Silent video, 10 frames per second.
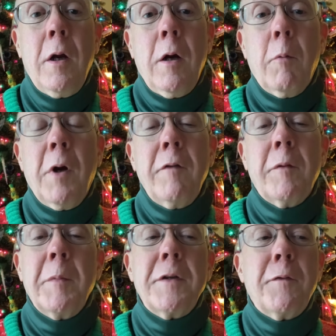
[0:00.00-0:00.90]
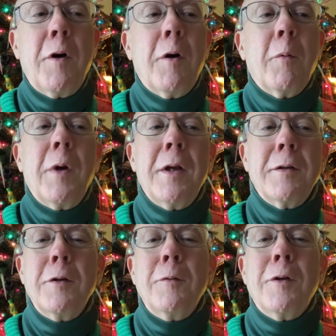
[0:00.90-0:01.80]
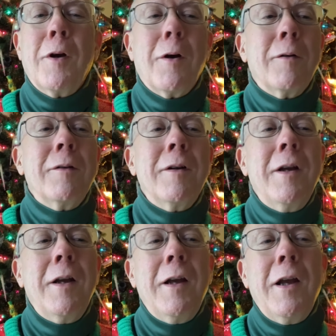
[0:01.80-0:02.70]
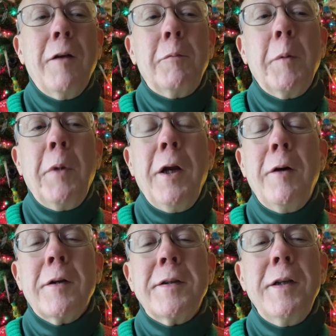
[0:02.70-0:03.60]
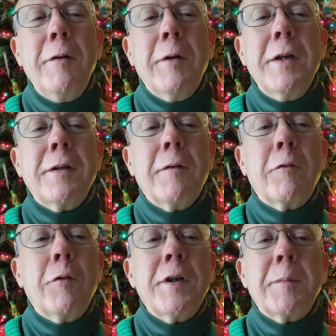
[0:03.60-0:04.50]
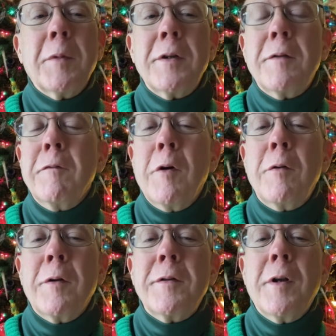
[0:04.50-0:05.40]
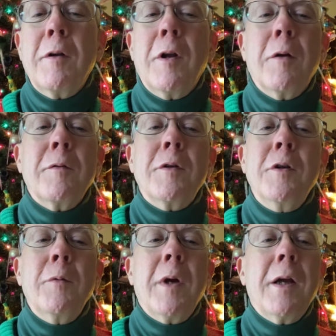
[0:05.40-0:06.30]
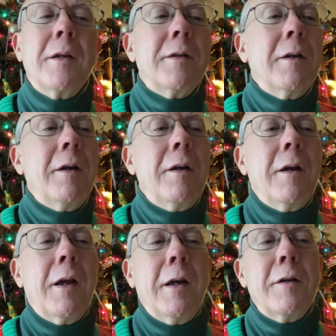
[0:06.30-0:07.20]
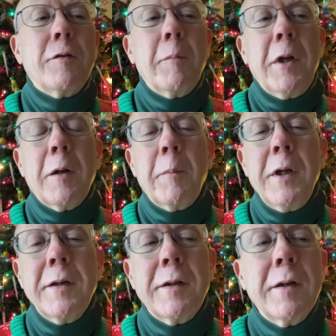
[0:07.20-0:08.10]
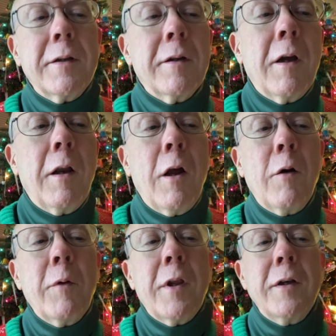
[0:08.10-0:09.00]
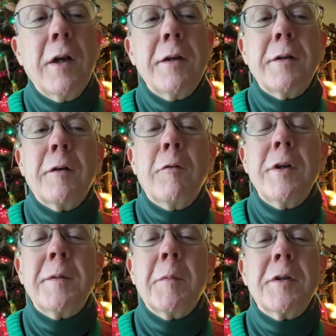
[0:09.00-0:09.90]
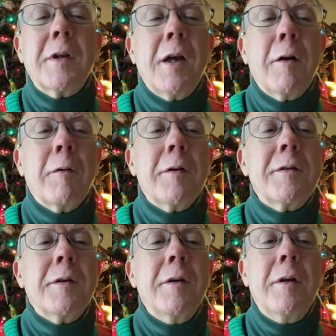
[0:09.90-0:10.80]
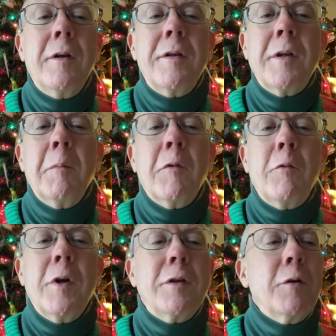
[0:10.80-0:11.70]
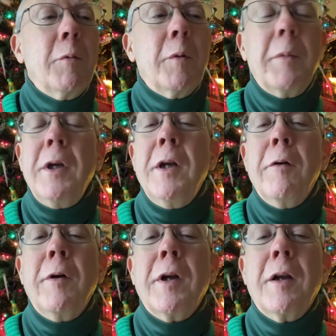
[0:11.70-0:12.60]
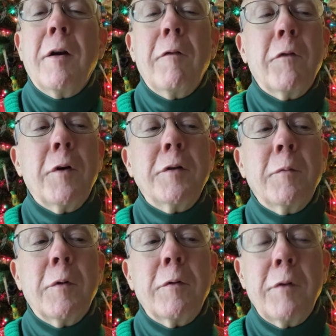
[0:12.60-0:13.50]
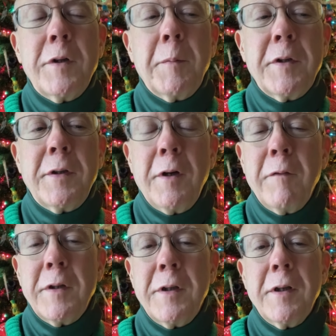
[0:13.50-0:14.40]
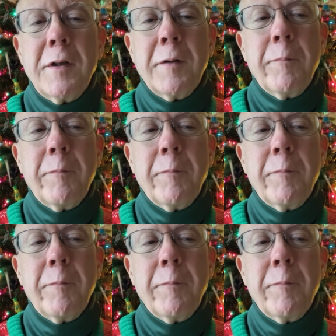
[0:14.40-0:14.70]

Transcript: one from as far away as Utah, have prepared a series of Christmas vocal solos, duets, and instrumental pieces, along with a dozen Christmas carols some of which you will be hearing in our virtual Christmas services.